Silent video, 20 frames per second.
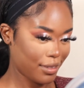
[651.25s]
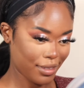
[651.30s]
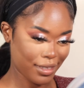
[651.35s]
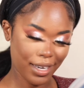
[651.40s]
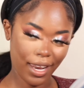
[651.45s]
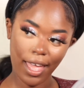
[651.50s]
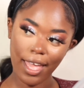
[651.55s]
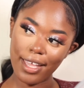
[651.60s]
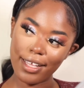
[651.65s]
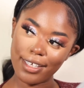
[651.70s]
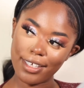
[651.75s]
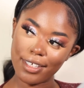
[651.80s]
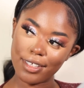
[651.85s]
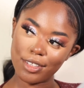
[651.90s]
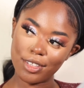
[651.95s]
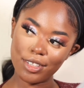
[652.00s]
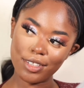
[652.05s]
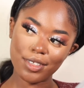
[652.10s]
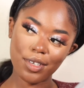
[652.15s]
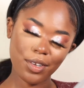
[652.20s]
Like,
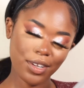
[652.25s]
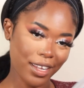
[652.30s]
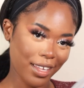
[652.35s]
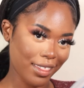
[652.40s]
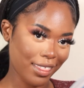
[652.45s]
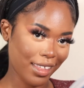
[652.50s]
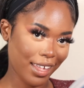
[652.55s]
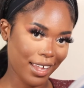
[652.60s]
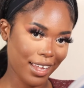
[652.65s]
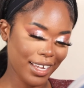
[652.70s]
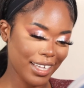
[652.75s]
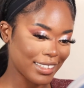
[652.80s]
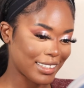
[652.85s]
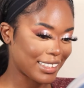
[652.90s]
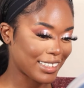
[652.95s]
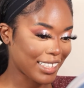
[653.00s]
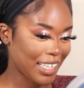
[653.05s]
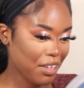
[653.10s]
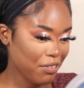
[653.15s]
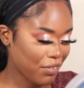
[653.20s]
just look at that.
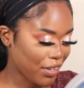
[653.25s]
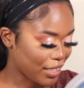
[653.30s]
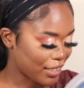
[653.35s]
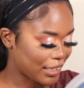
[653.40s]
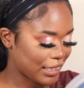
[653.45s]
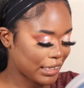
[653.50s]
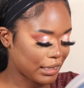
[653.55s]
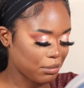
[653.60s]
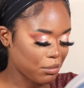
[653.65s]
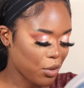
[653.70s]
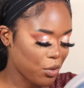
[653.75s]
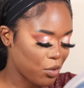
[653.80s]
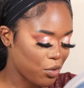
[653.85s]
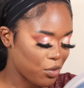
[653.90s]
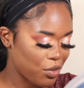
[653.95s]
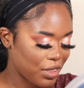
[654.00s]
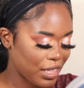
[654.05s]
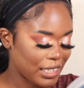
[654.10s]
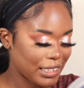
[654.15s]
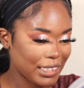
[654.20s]
It's giving
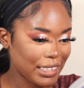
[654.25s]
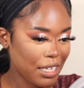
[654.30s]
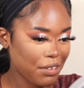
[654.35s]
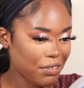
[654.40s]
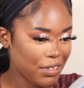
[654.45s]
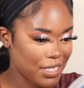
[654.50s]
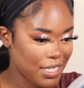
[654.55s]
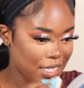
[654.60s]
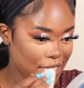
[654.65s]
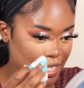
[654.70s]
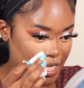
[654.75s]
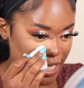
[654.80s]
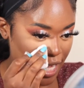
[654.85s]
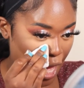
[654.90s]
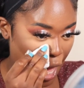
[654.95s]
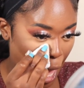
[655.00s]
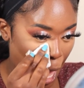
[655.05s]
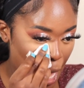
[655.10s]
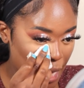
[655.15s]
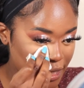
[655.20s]
smooth, it's giving
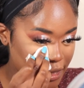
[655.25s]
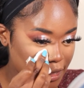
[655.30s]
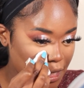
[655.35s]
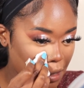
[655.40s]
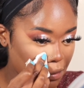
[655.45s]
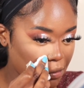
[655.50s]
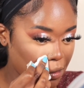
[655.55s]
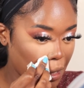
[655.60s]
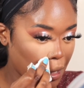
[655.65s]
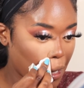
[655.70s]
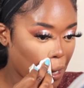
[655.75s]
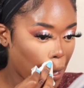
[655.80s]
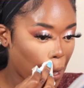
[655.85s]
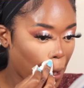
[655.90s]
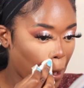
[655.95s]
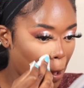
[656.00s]
set, it's giving,